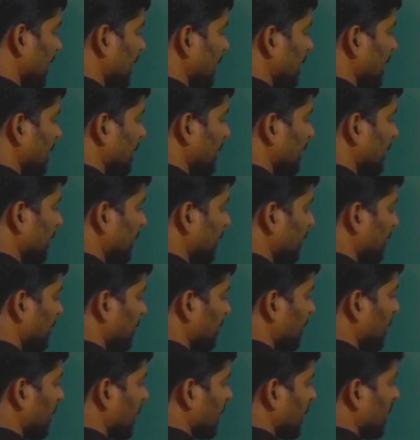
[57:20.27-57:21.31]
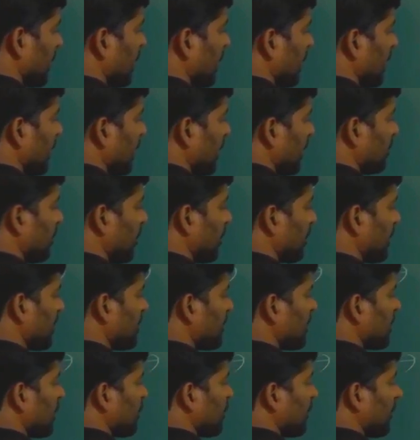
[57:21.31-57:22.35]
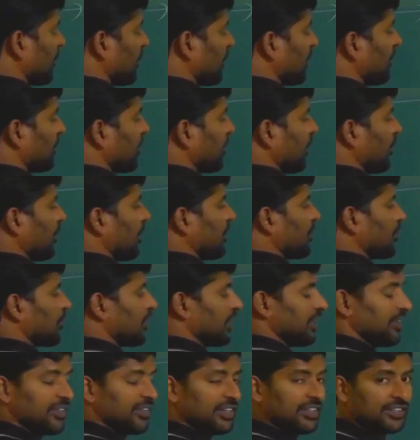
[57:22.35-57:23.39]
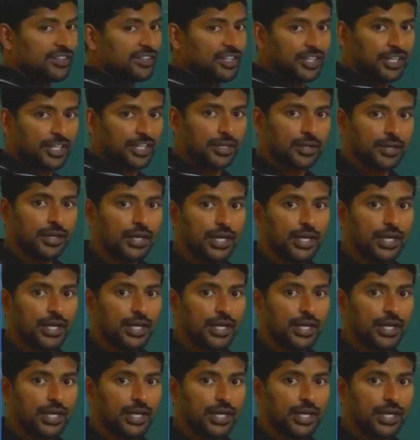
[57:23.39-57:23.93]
at, the Fresnel frequency of H1 is 600